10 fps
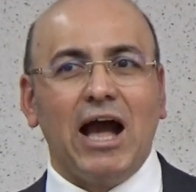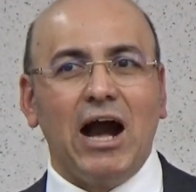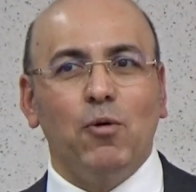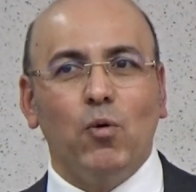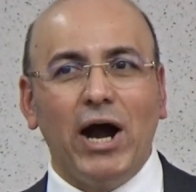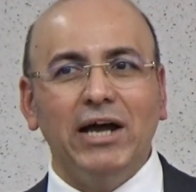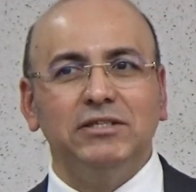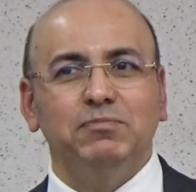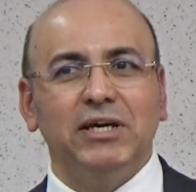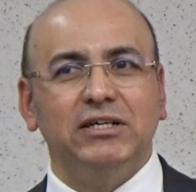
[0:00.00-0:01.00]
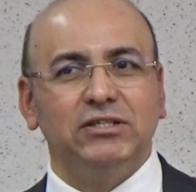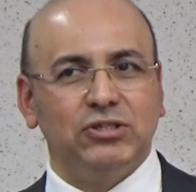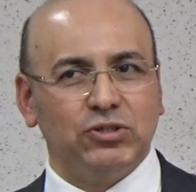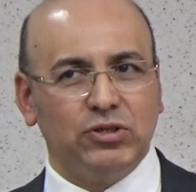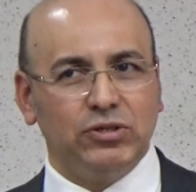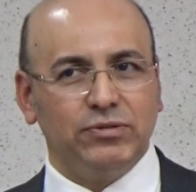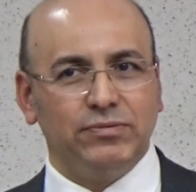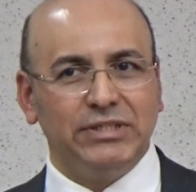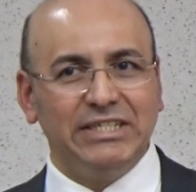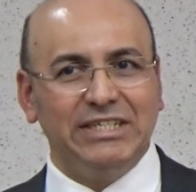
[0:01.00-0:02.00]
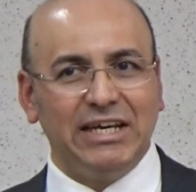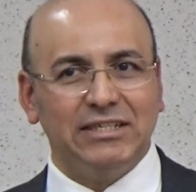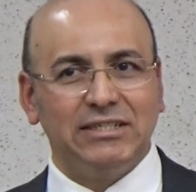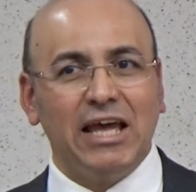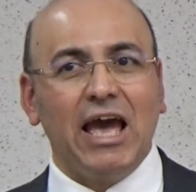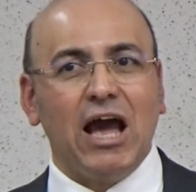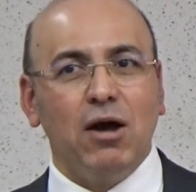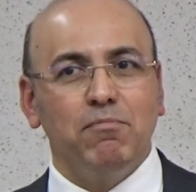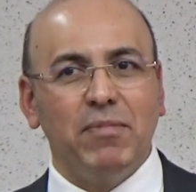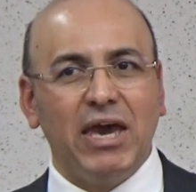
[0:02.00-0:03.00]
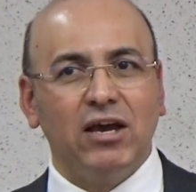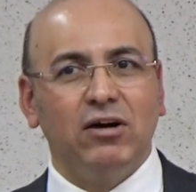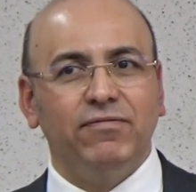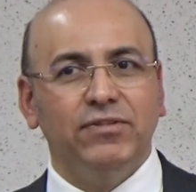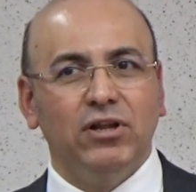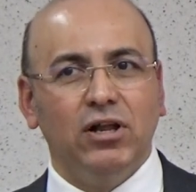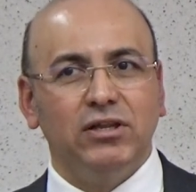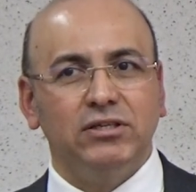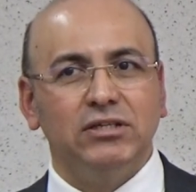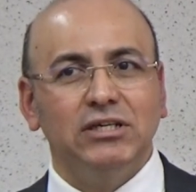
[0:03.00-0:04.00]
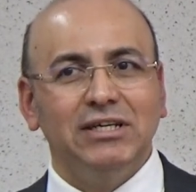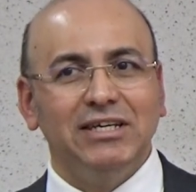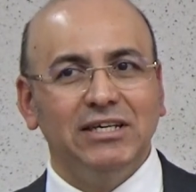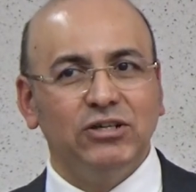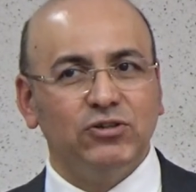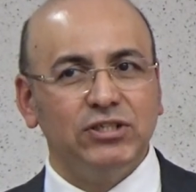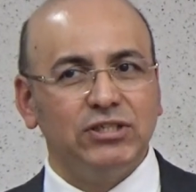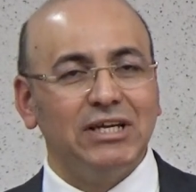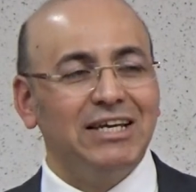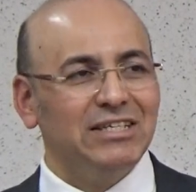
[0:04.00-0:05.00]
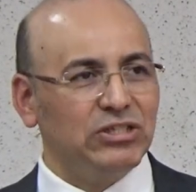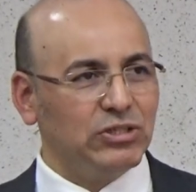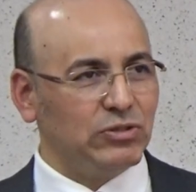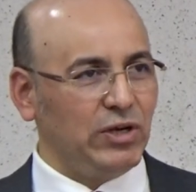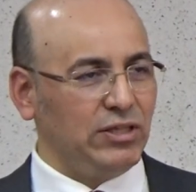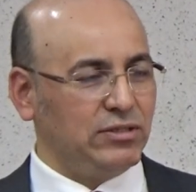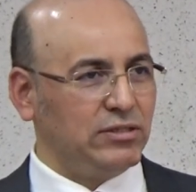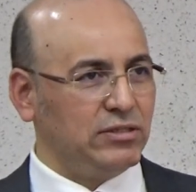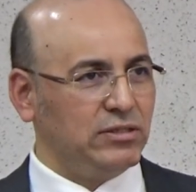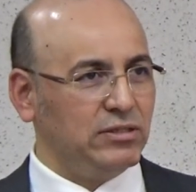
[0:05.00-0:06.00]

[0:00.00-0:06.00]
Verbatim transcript: A wise man is strong, yes, a man of knowledge increase strength.